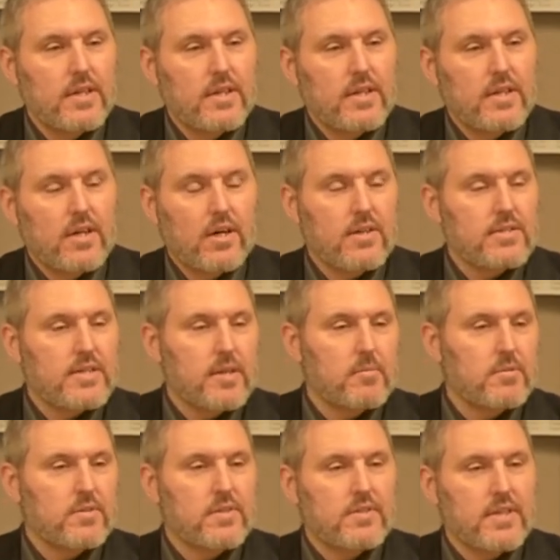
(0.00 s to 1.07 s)
God is able
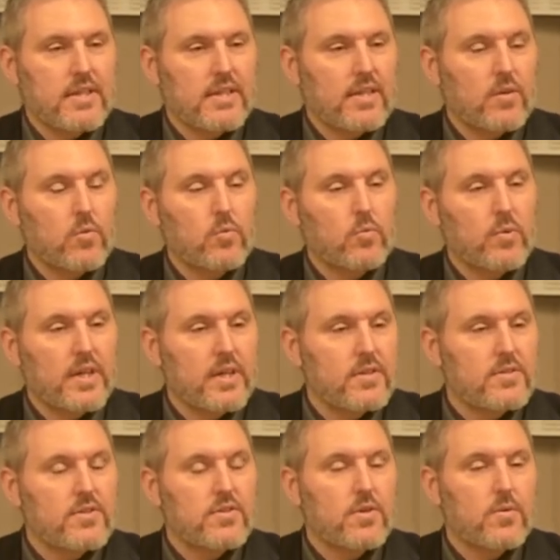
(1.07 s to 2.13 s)
to take that old wicked,
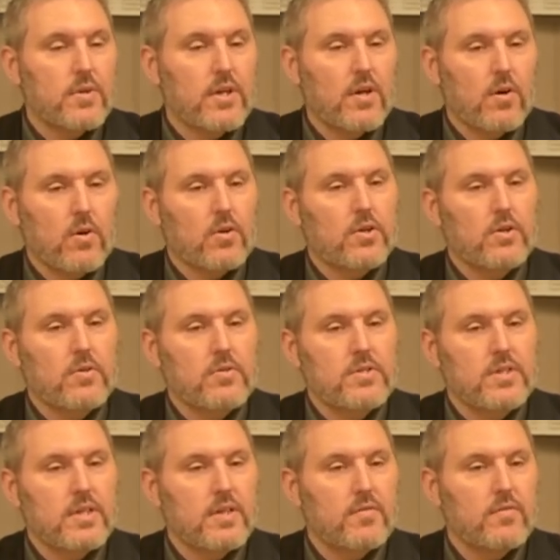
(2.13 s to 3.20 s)
stony heart of yours
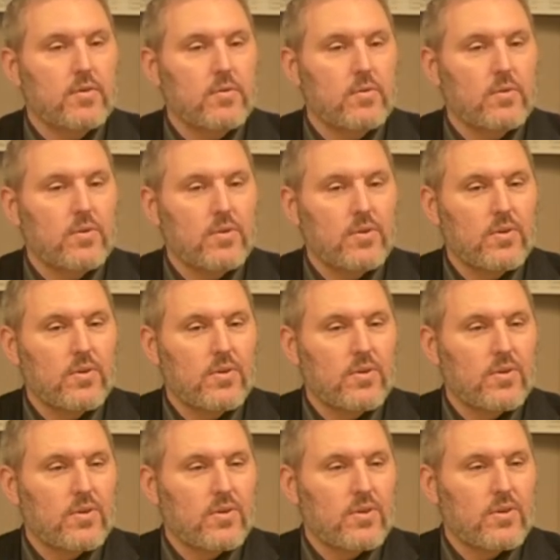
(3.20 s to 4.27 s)
and give you
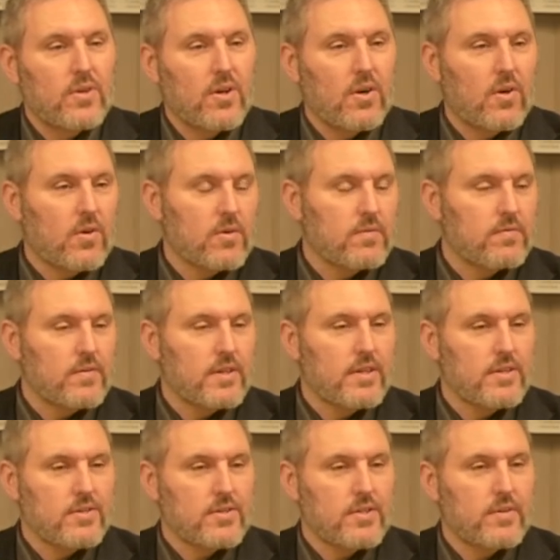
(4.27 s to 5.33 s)
heart of
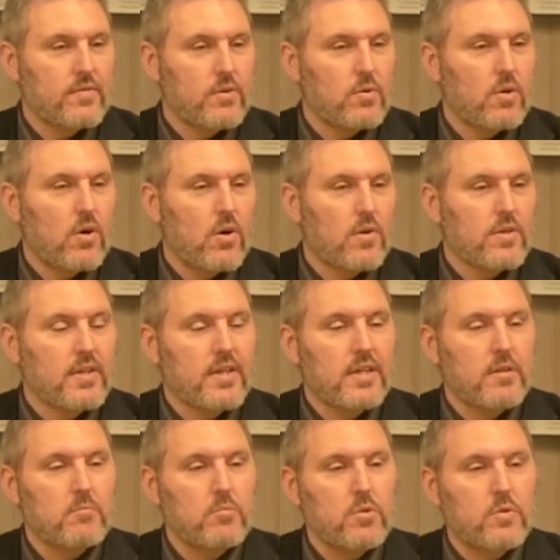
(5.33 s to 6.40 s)
flesh, give you a heart that can
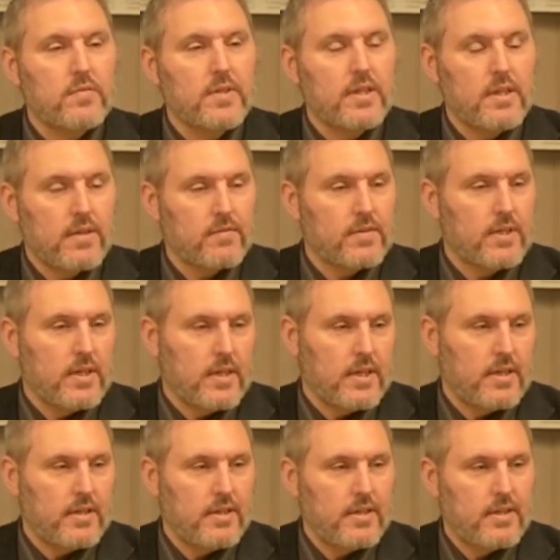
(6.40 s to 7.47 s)
move and love
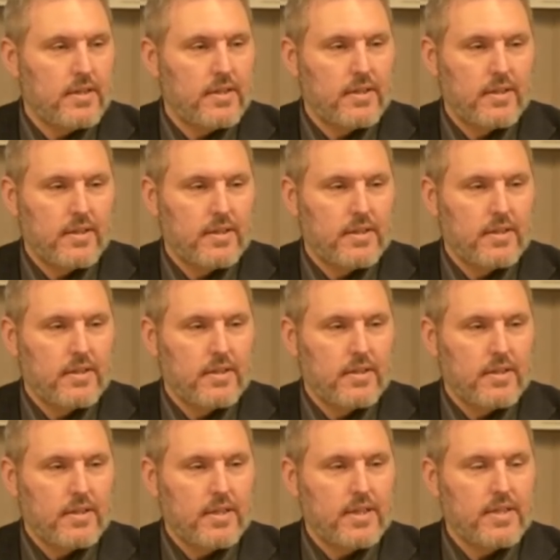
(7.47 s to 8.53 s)
God.
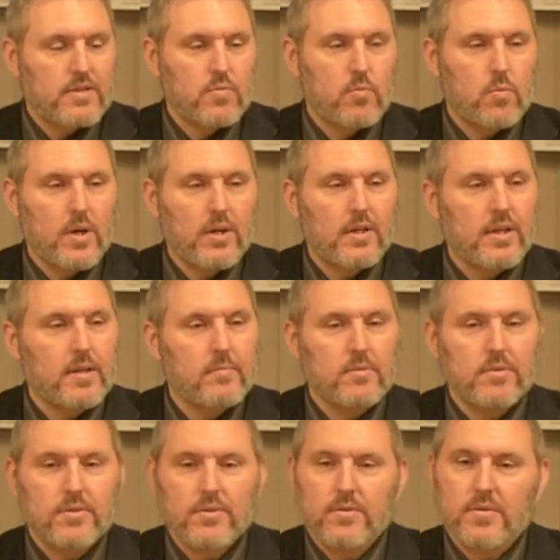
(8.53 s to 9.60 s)
He is well able
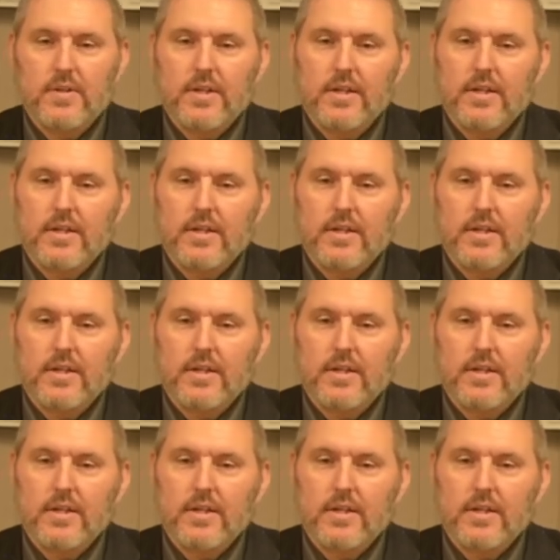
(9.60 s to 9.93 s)
to do that.